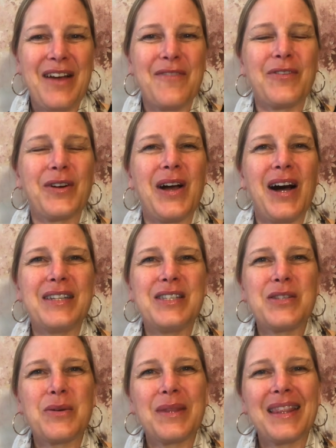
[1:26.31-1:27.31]
"For God
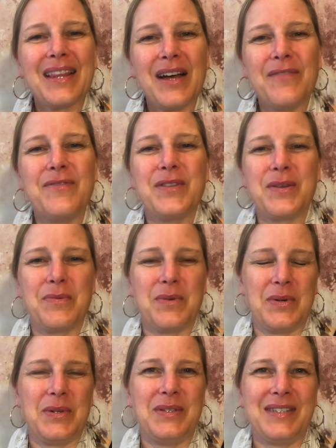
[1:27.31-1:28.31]
so loved the
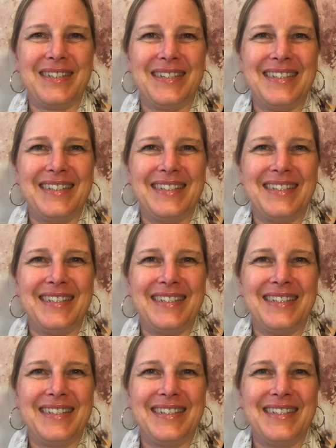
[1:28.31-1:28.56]
world